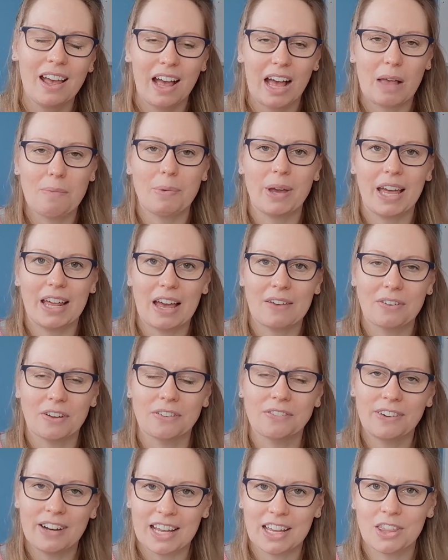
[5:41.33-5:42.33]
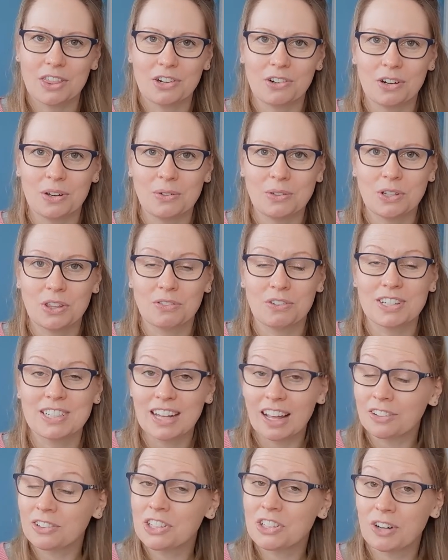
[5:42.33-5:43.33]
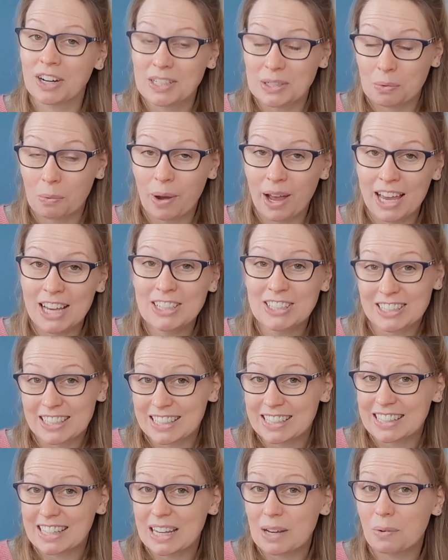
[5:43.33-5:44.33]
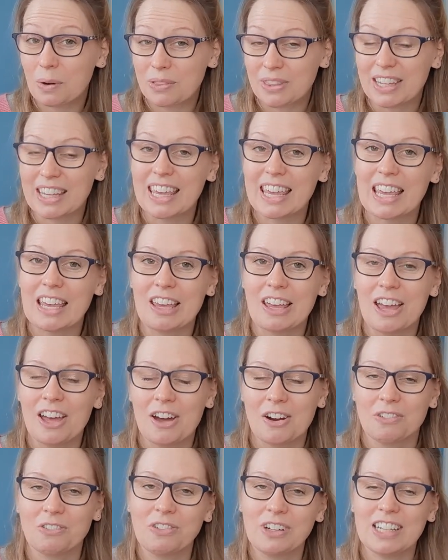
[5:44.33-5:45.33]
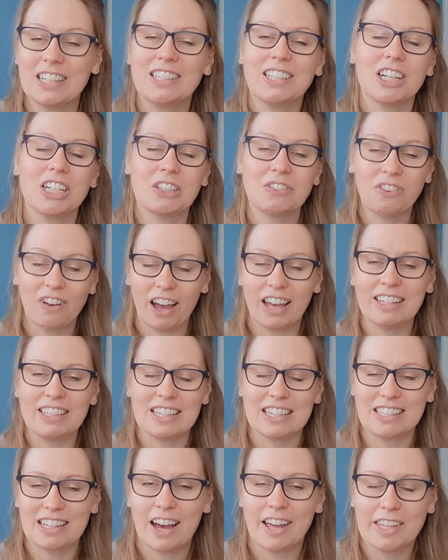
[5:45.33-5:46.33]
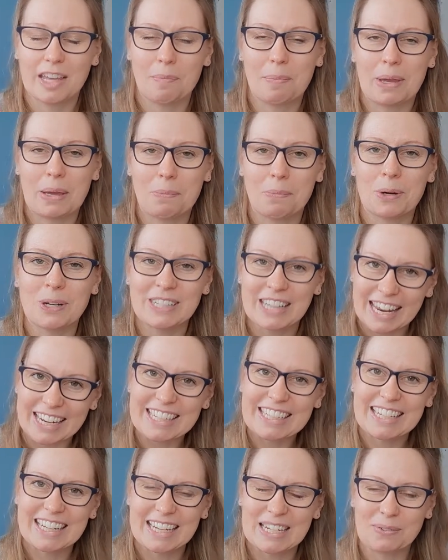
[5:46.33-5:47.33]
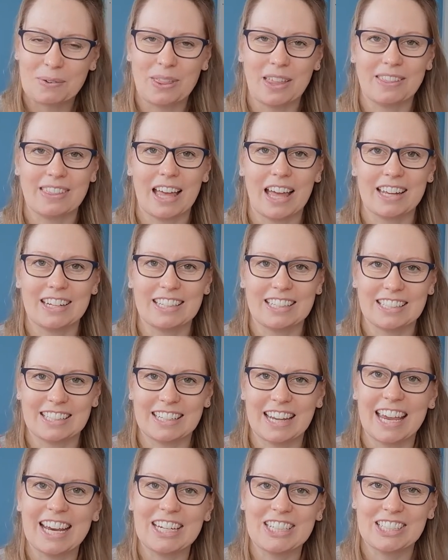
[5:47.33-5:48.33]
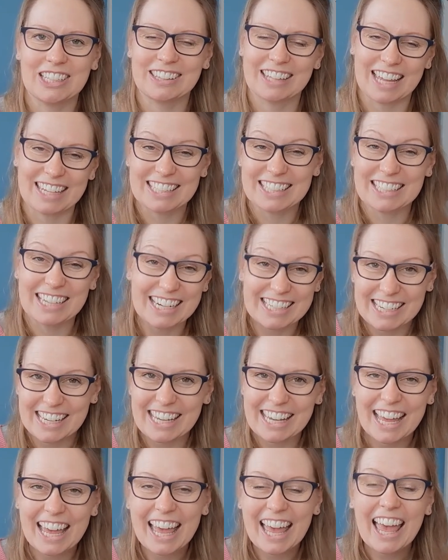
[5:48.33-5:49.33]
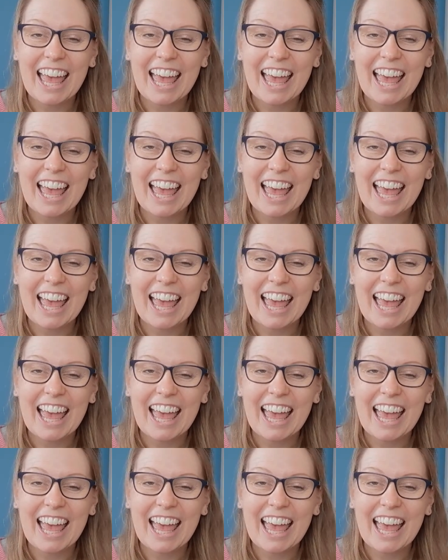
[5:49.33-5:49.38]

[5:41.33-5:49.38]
I might have a flick through to the results straight away just to see what the key research findings are that are being presented within that dissertation, that study.